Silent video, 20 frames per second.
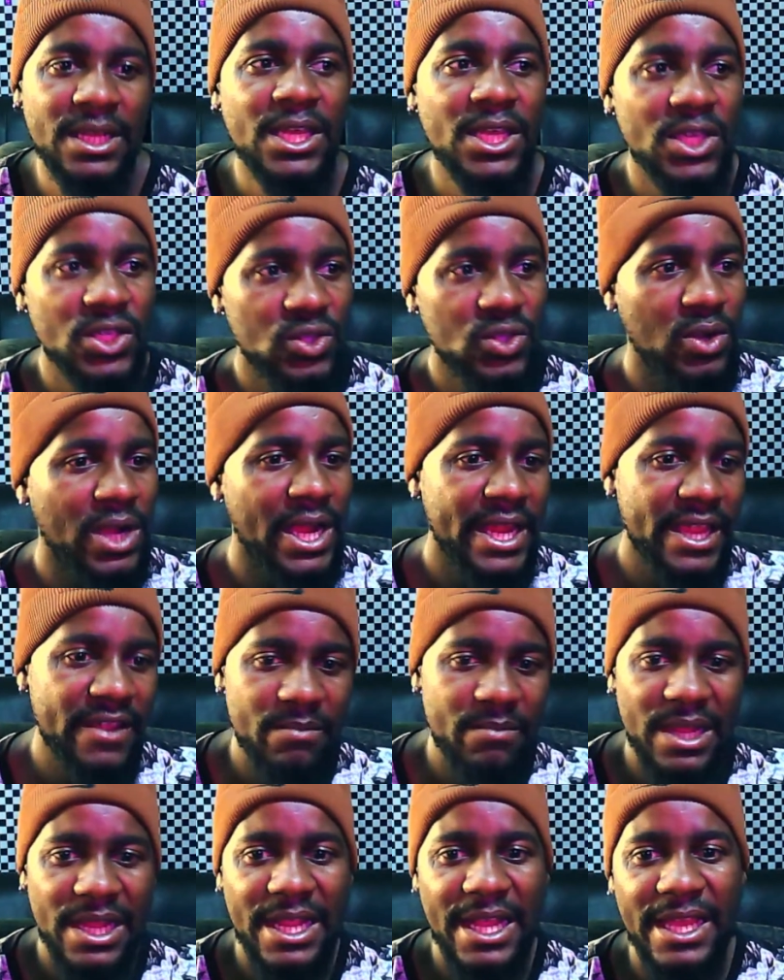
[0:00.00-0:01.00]
So I have
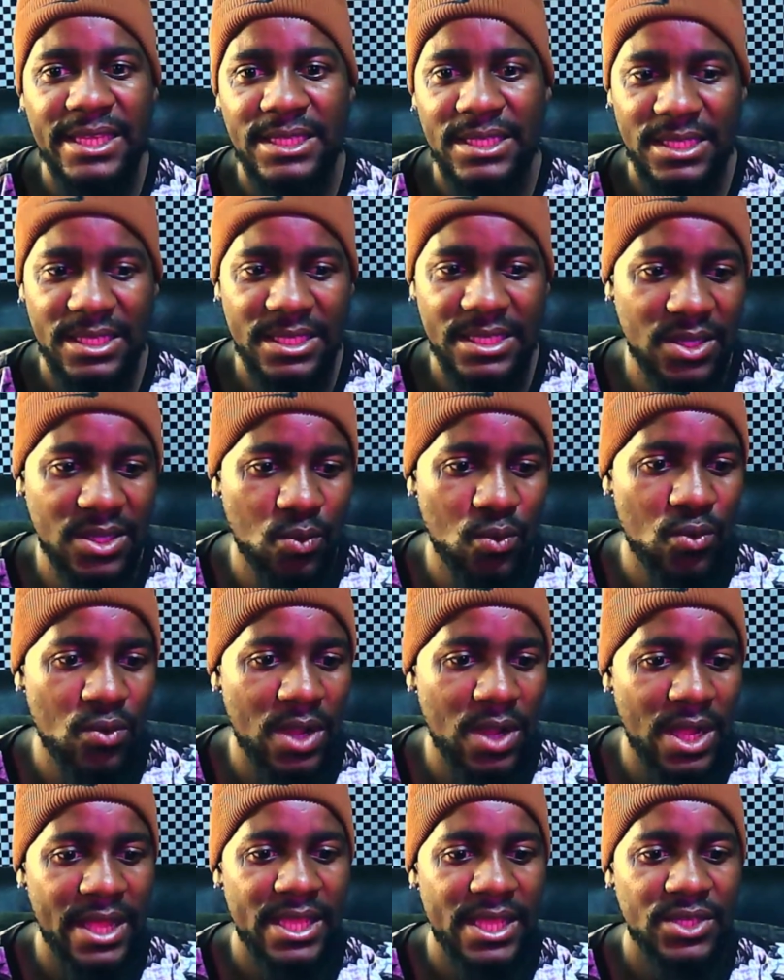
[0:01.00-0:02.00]
my guys here who
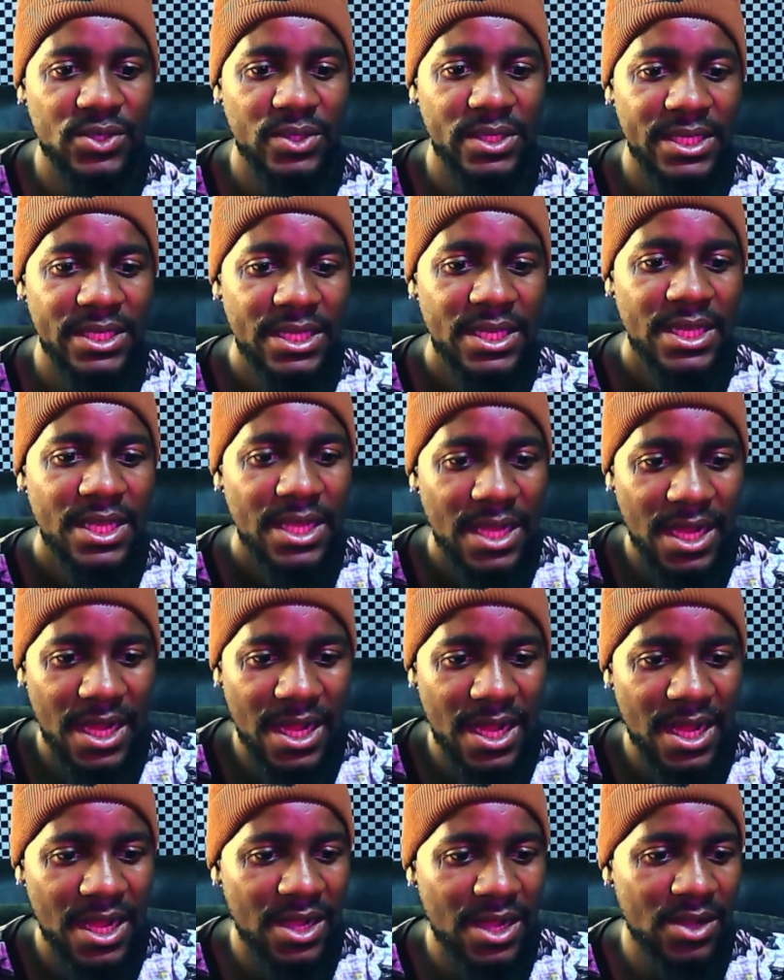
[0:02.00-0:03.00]
are actually
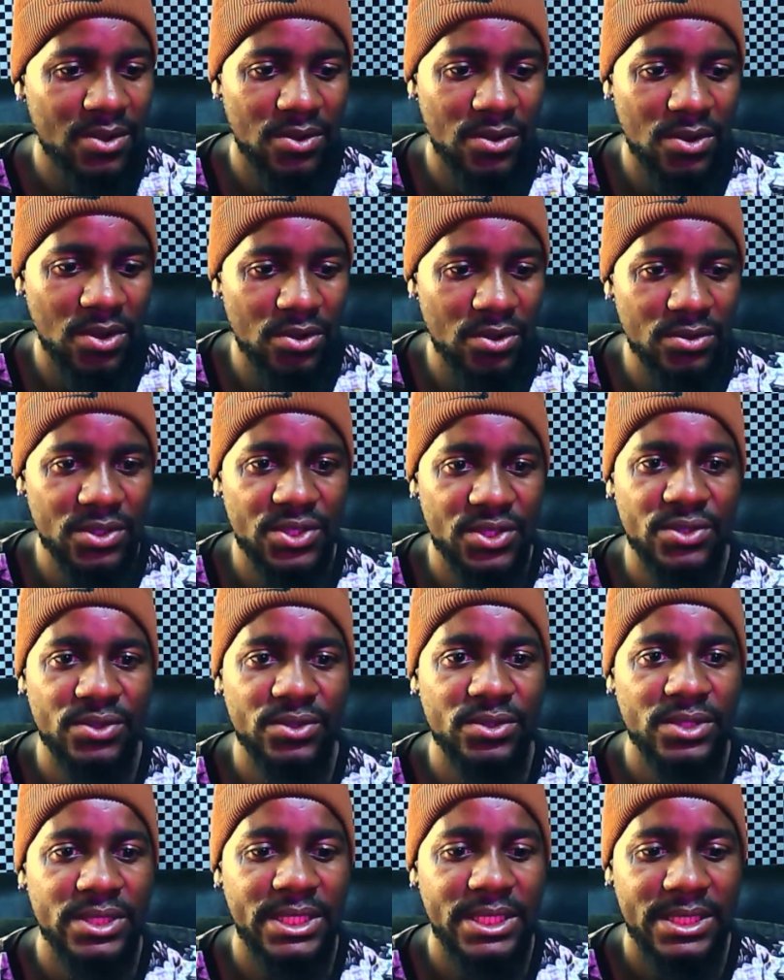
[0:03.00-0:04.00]
going
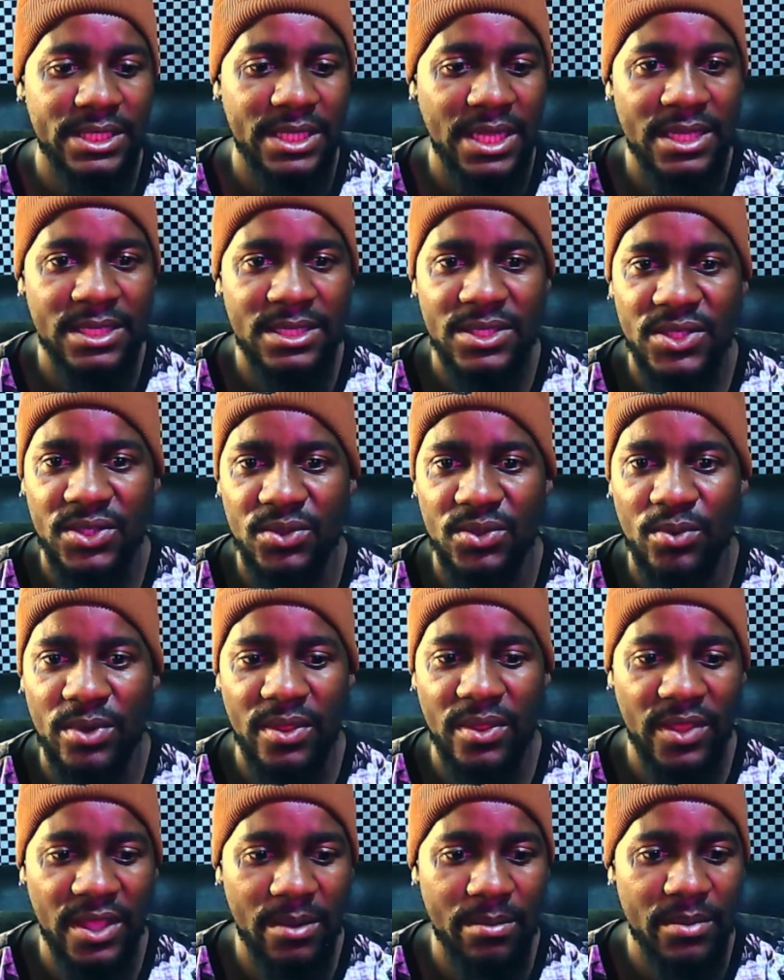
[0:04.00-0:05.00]
to discuss
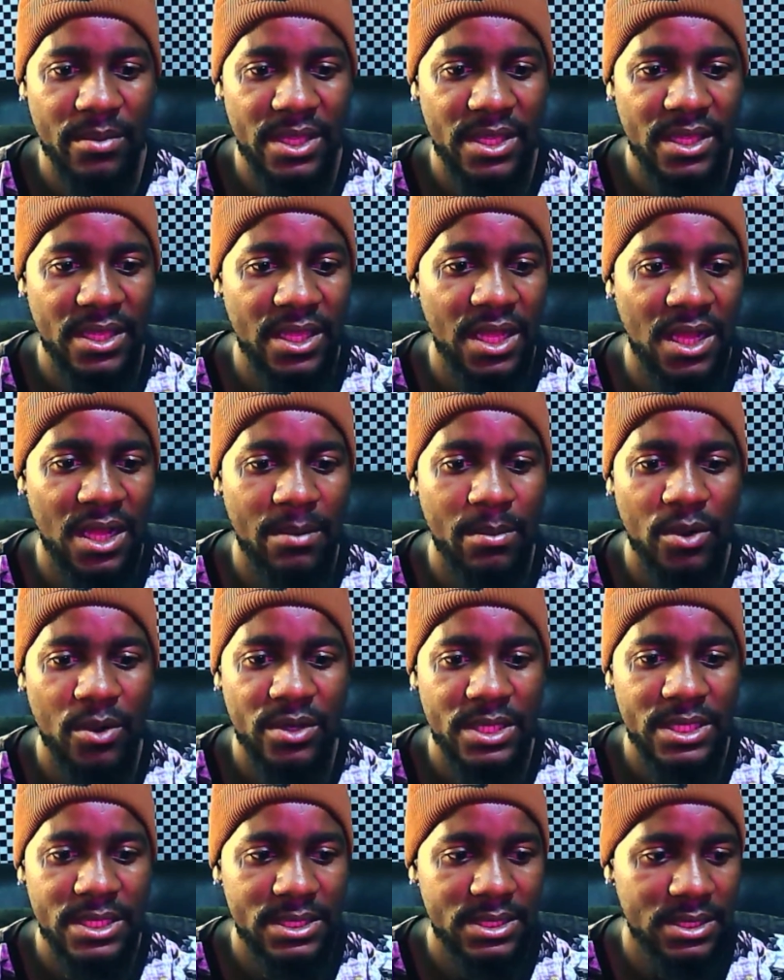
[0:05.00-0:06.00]
with them here about
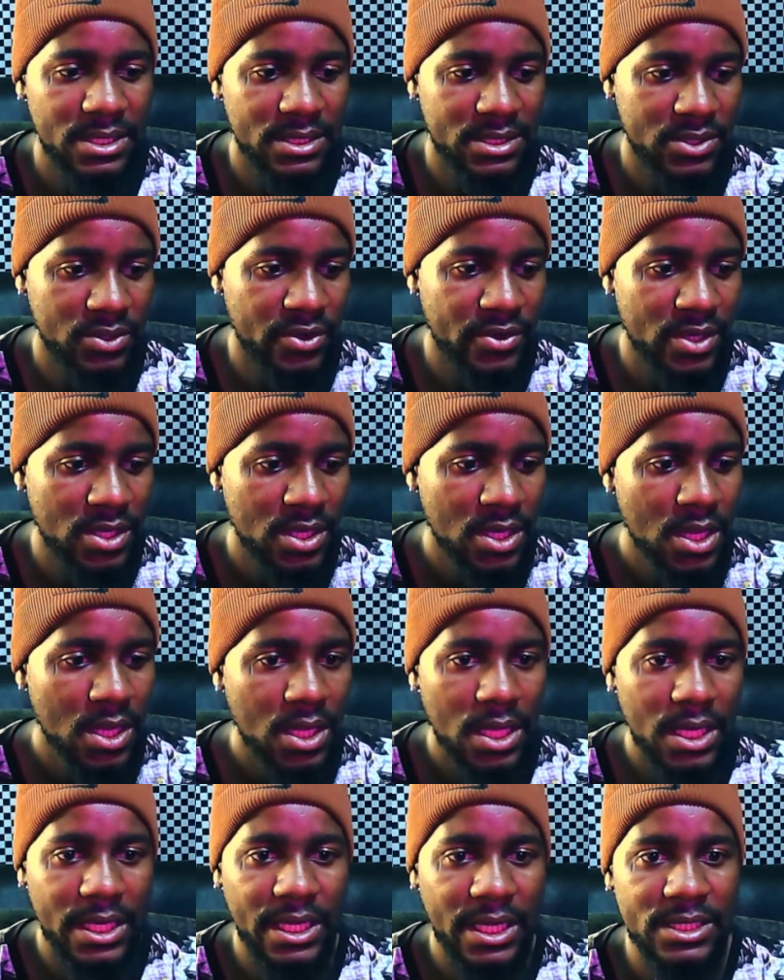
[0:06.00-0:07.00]
this story
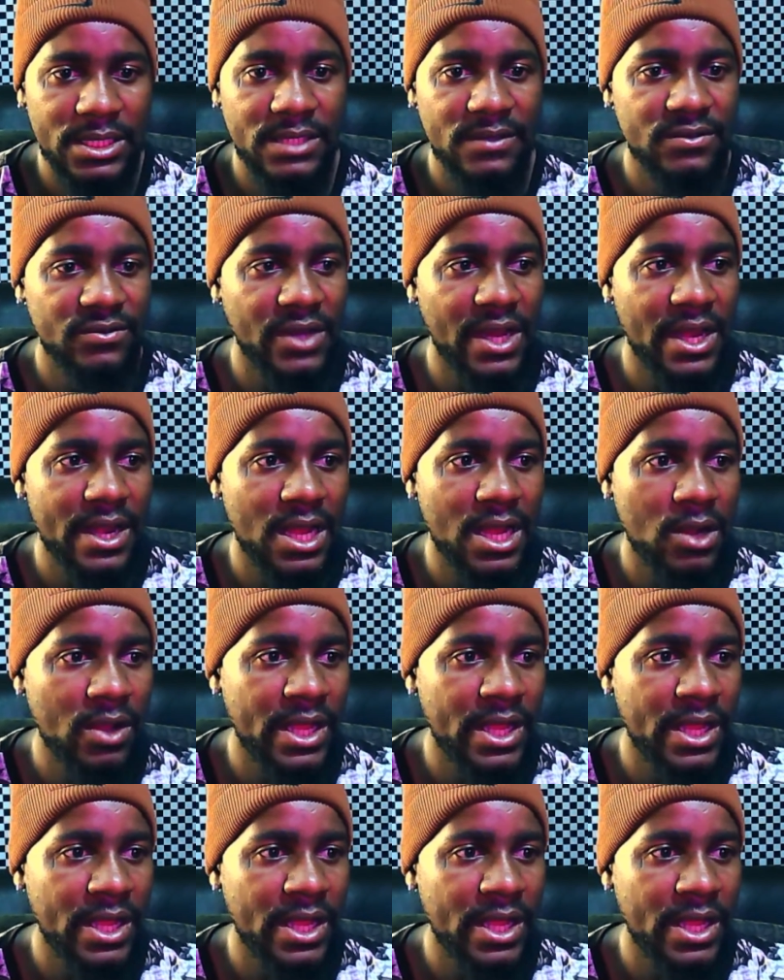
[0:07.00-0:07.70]
at Kaizer Chiefs right now.